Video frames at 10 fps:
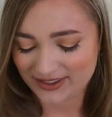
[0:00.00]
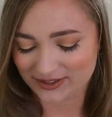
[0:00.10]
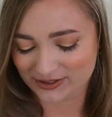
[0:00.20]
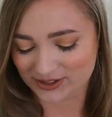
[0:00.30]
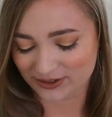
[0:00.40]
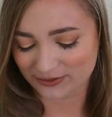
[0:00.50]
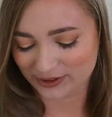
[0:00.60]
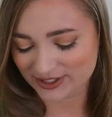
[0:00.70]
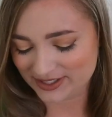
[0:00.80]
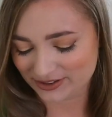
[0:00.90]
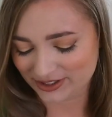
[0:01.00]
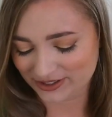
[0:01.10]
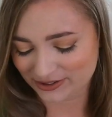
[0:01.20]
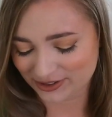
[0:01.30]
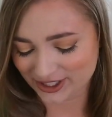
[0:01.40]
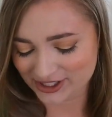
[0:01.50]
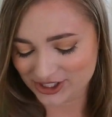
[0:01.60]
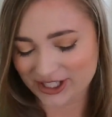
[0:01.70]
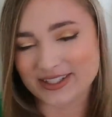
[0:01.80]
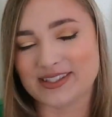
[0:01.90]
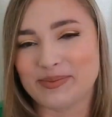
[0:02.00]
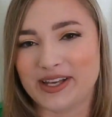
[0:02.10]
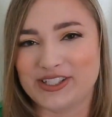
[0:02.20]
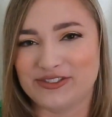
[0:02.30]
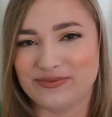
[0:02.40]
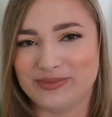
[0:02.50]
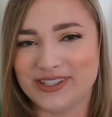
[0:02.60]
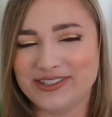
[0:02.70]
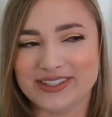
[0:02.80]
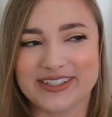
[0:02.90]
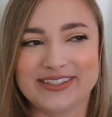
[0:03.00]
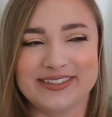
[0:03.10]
The notes are fruity cereal crunch and a splash of milk.